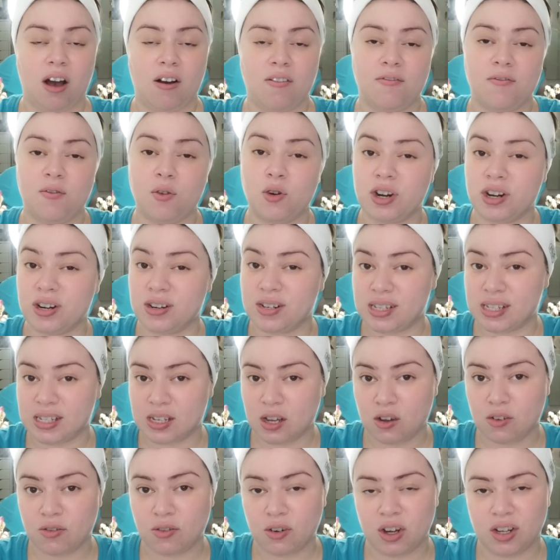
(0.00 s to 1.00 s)
for
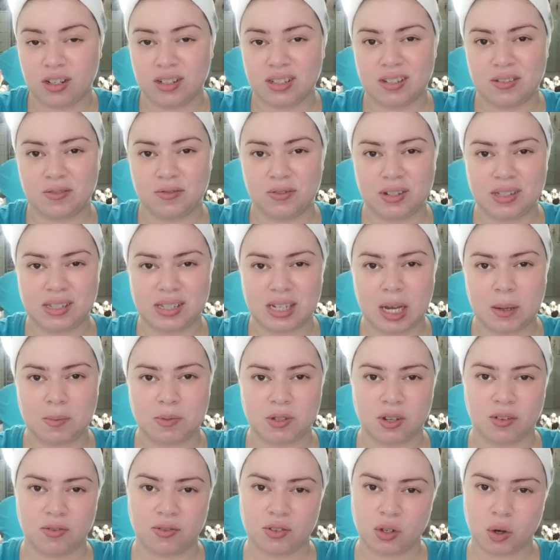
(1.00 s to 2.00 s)
yourself on different
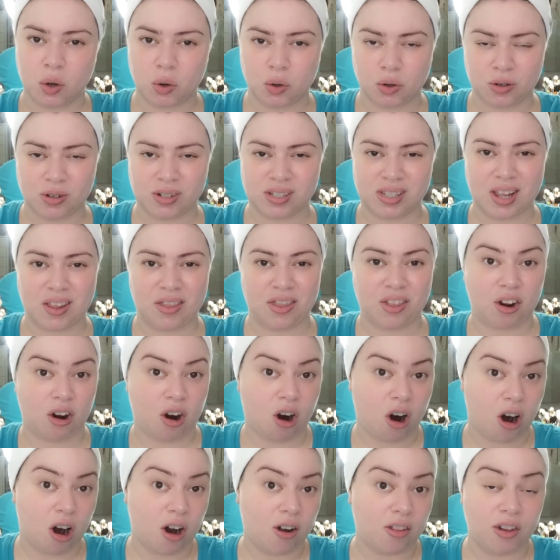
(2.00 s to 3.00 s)
types of toners that
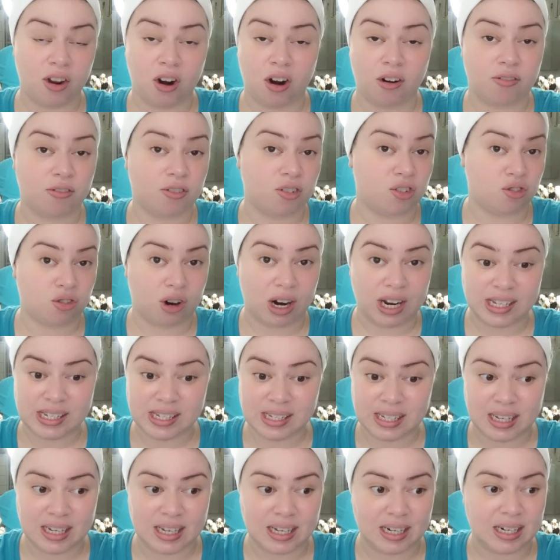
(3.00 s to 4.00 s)
there are for dry
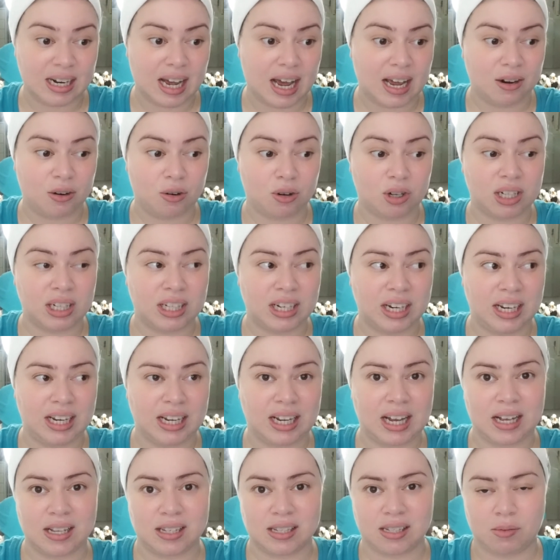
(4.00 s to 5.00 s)
skin. I know
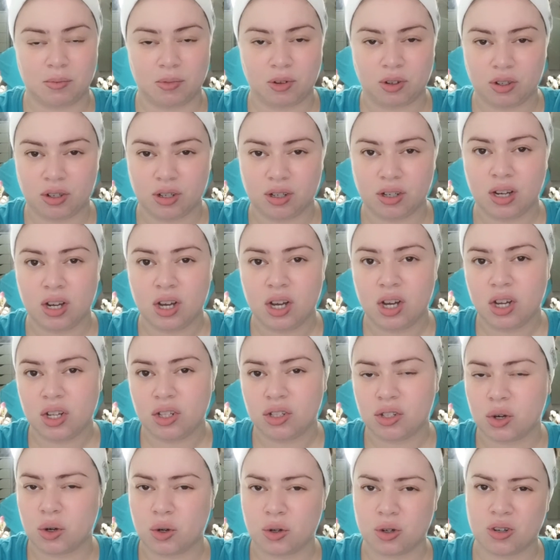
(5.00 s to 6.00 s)
Clinique has some good
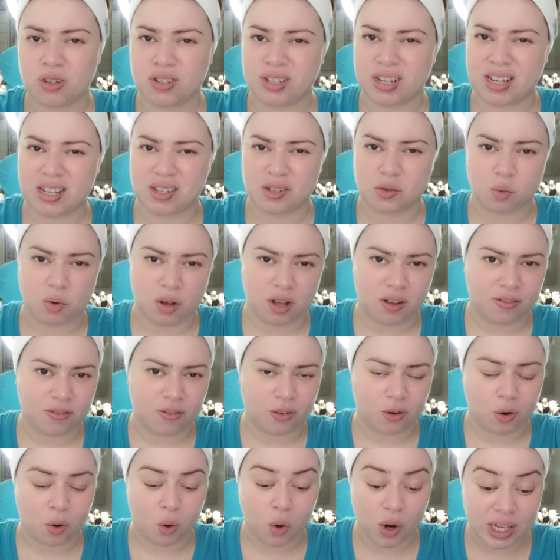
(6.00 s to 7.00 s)
toners as well
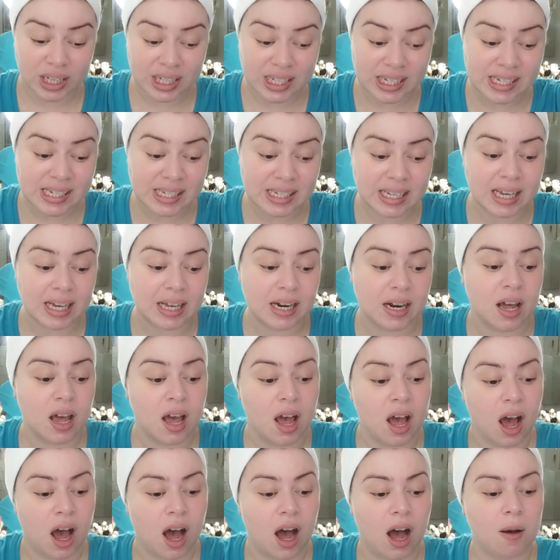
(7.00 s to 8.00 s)
for oily skin,
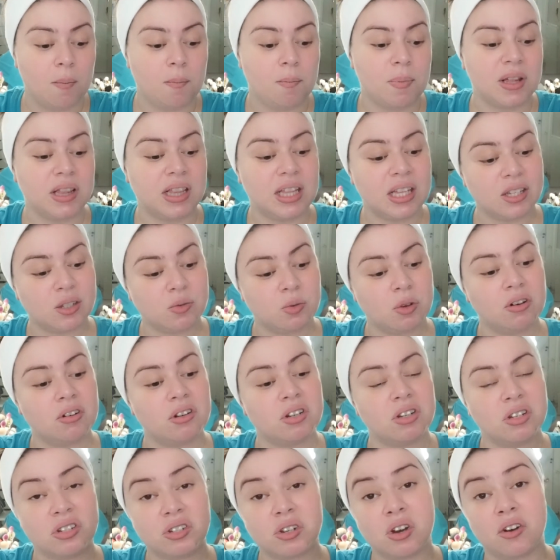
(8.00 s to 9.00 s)
but this
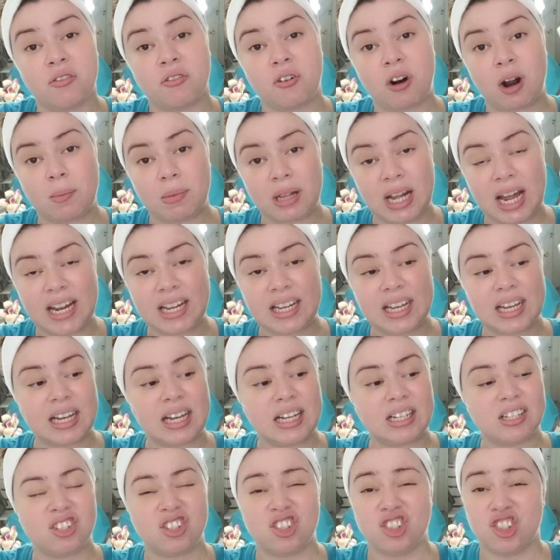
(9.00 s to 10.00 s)
one so far I'm liking.
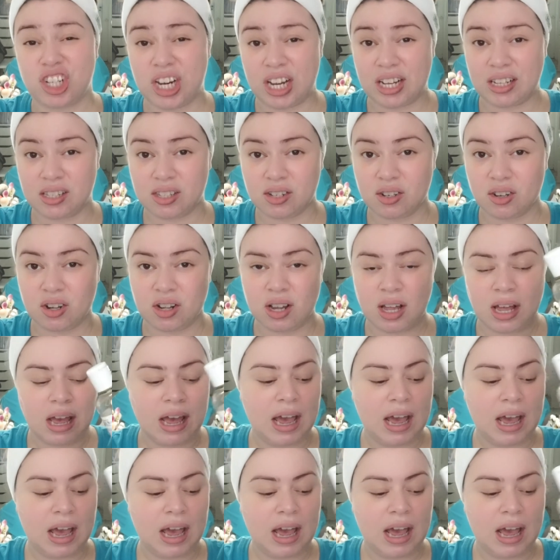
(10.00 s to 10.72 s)
It's gentle